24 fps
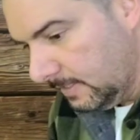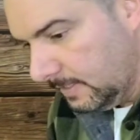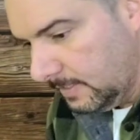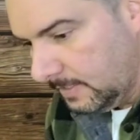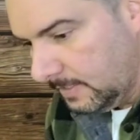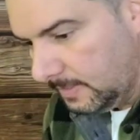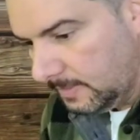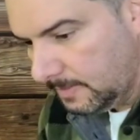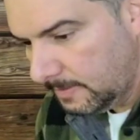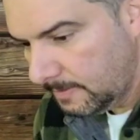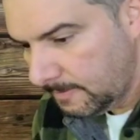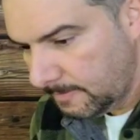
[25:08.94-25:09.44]

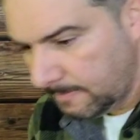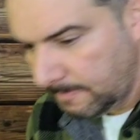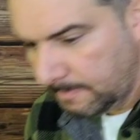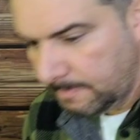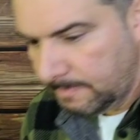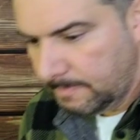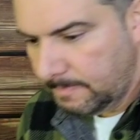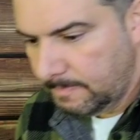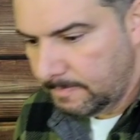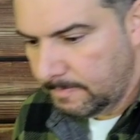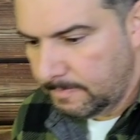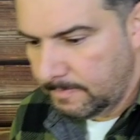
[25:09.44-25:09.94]

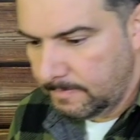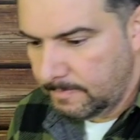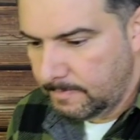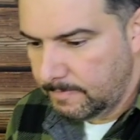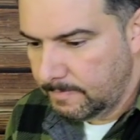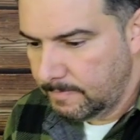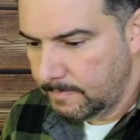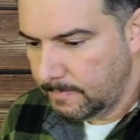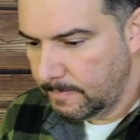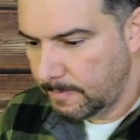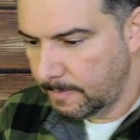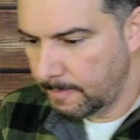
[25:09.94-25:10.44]

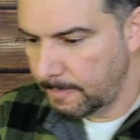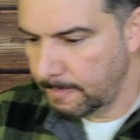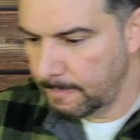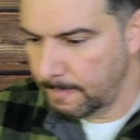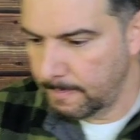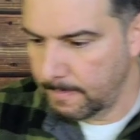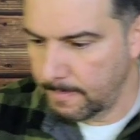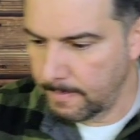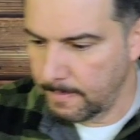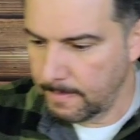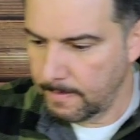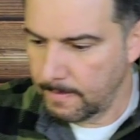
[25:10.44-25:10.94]

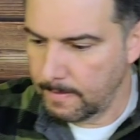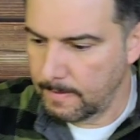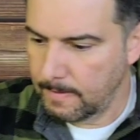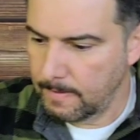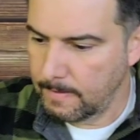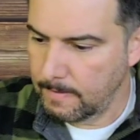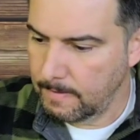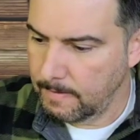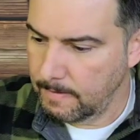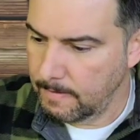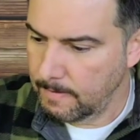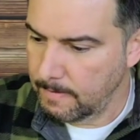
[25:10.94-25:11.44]

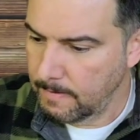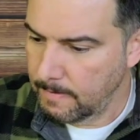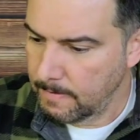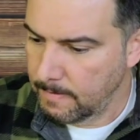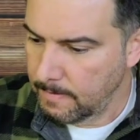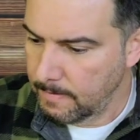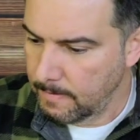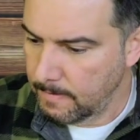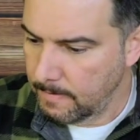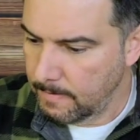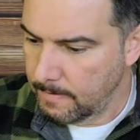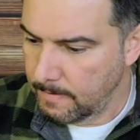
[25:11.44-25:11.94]

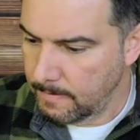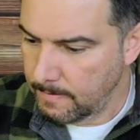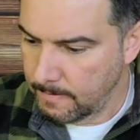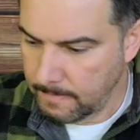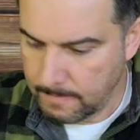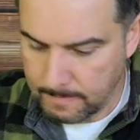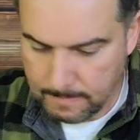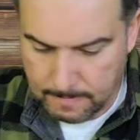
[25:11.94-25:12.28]
(no one is talking)